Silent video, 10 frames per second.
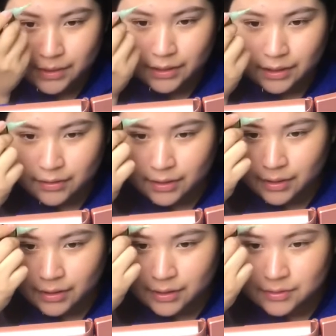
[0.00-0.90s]
breaking out
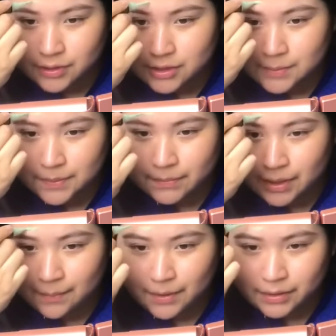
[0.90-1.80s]
here, so let's just put
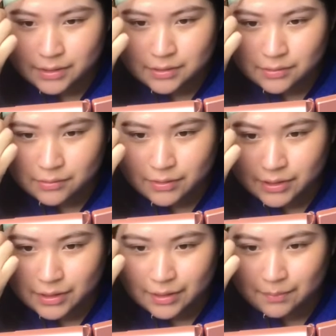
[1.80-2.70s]
makeup on there so it
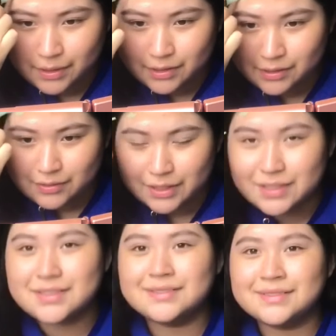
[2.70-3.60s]
could get better, right?